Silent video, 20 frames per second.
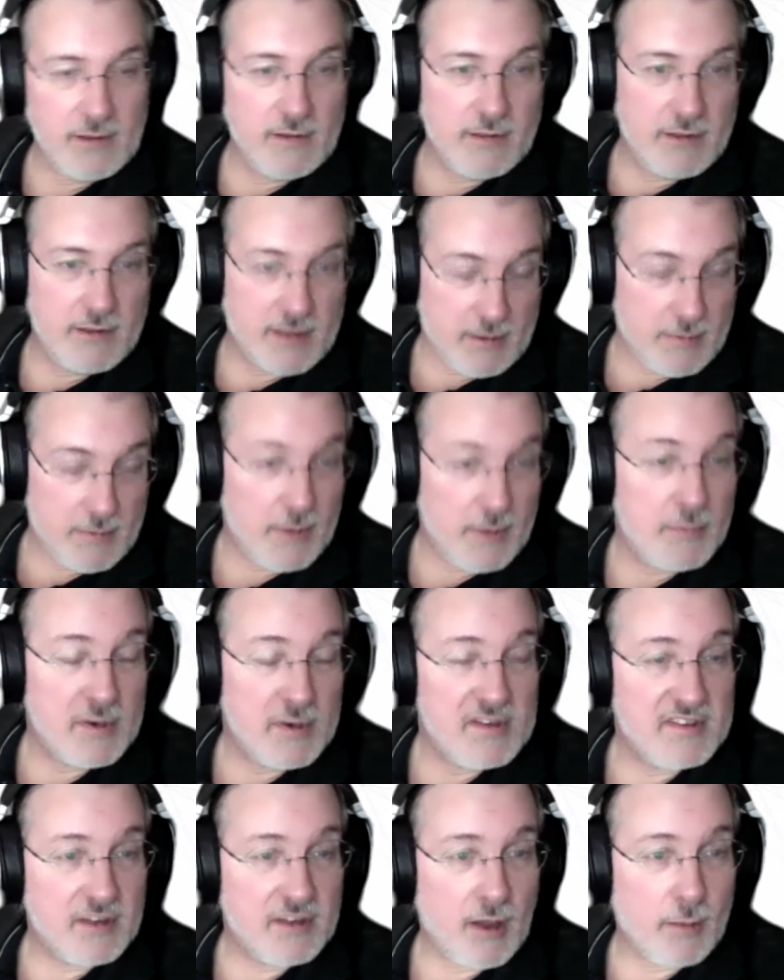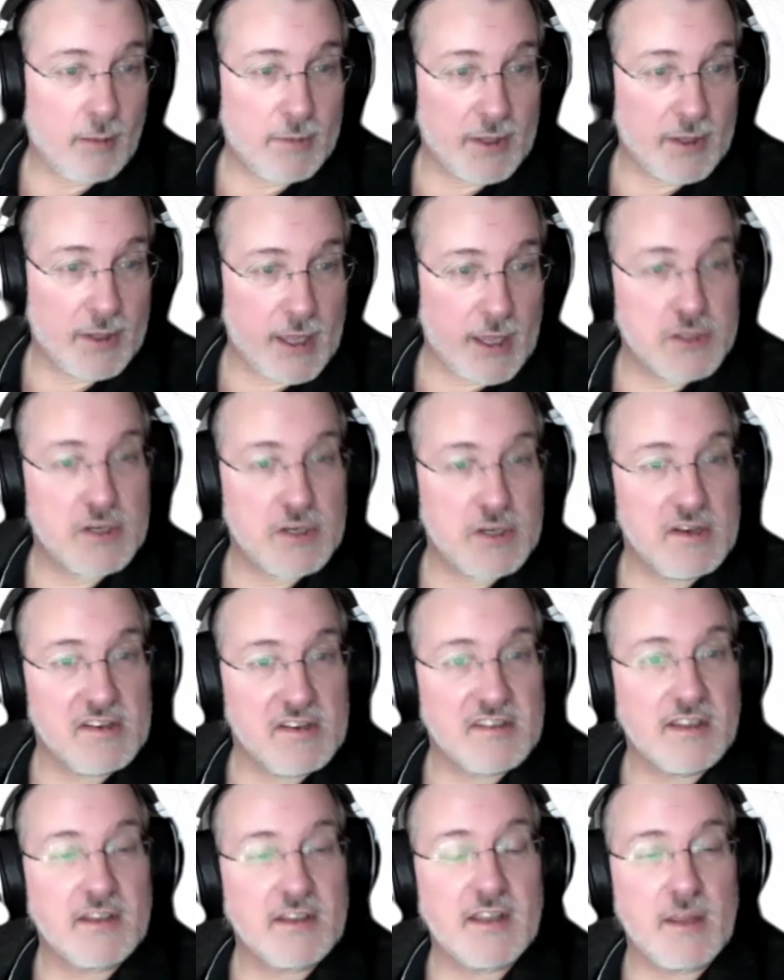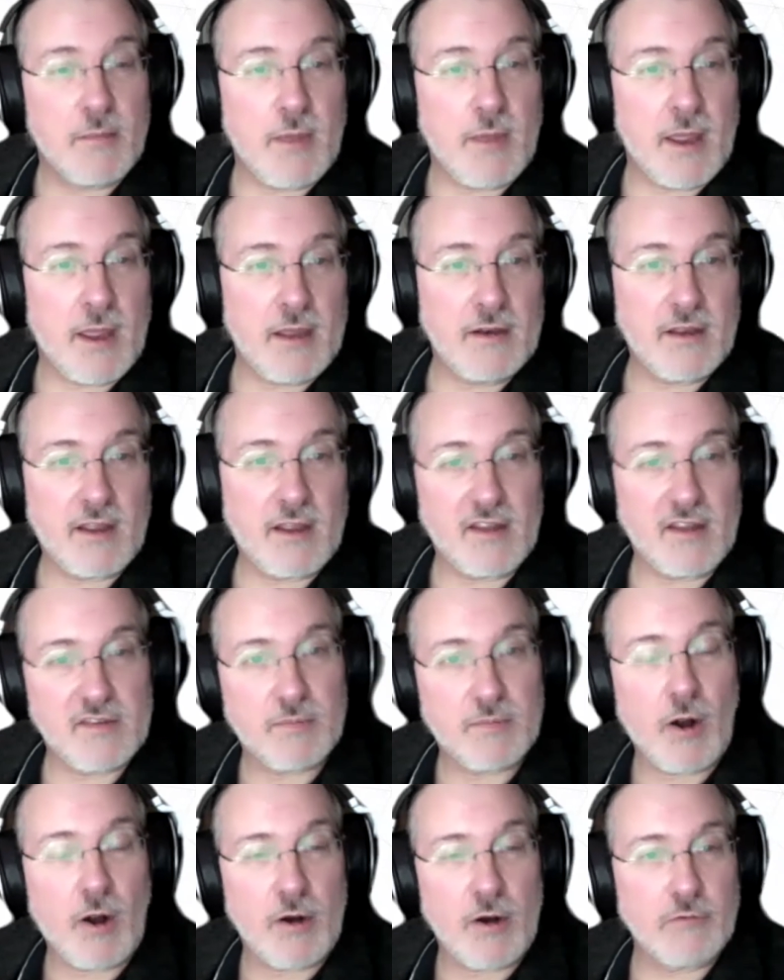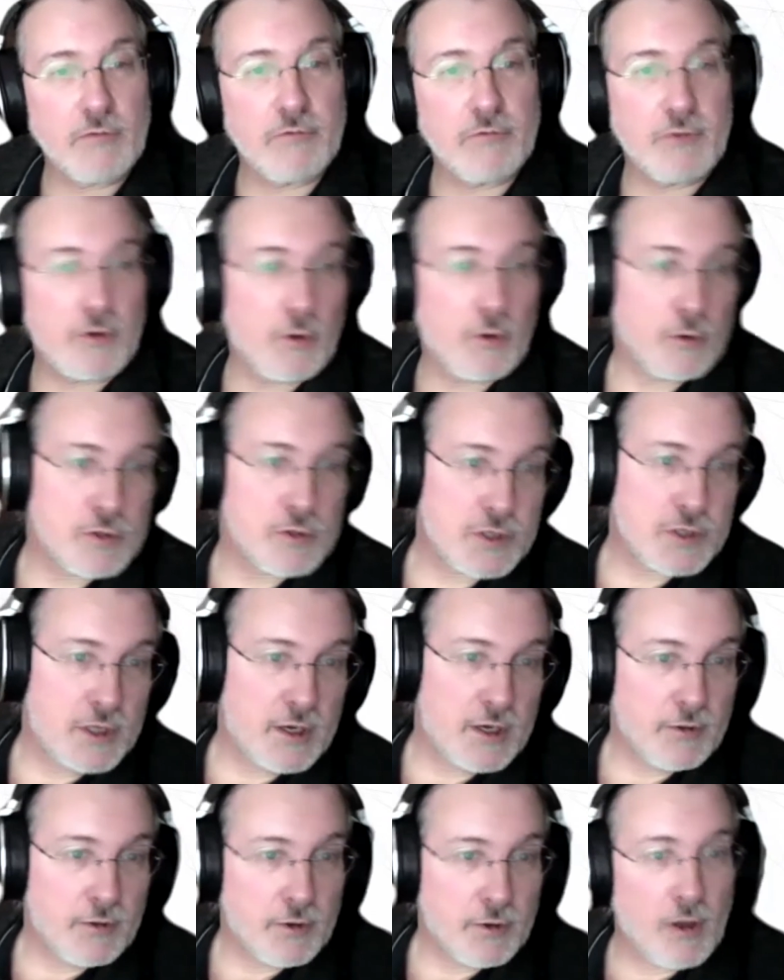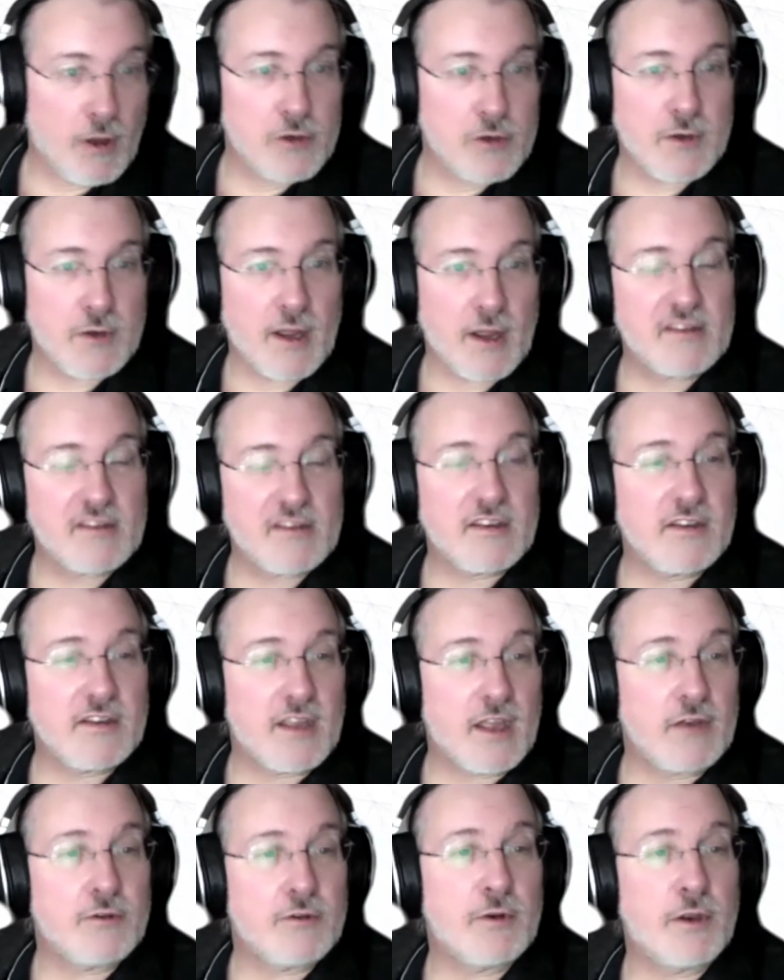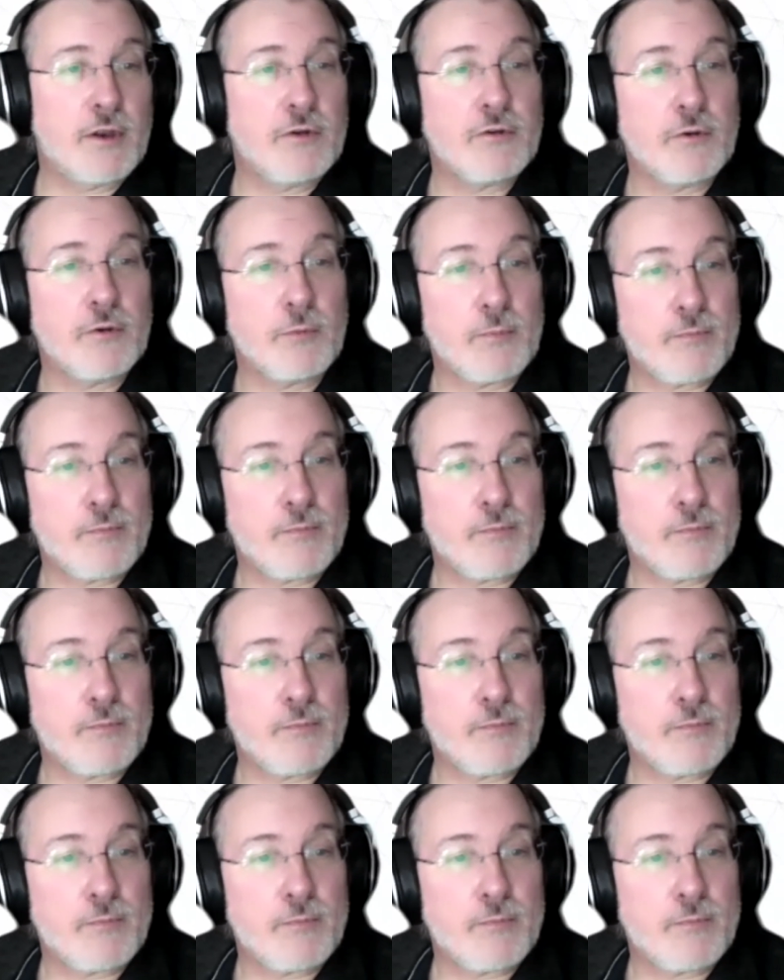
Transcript: commitments, the obligations that they made as part of negotiating the contracts that they entered into.